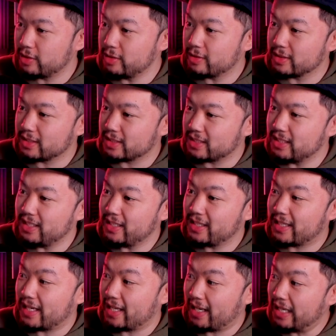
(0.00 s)
You could see
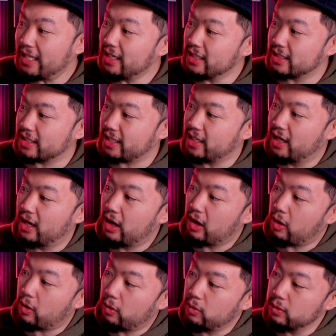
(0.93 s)
that Italy
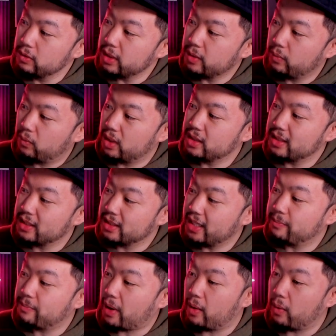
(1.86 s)
only won the
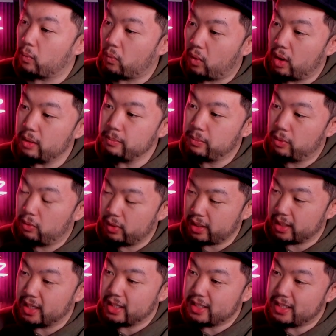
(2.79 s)
league by 1
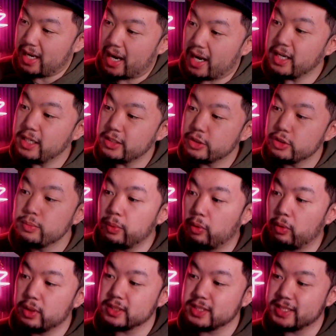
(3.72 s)
point, 92
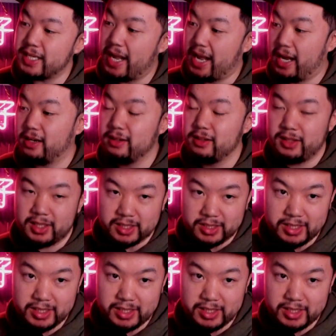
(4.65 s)
points to Anderlecht's